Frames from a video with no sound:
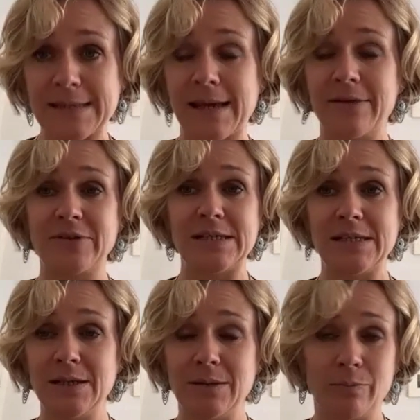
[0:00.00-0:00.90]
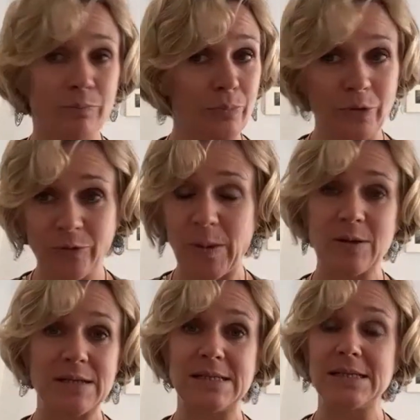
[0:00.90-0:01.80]
safety,
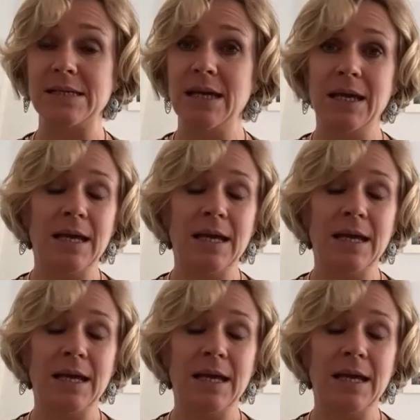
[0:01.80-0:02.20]
prosperity,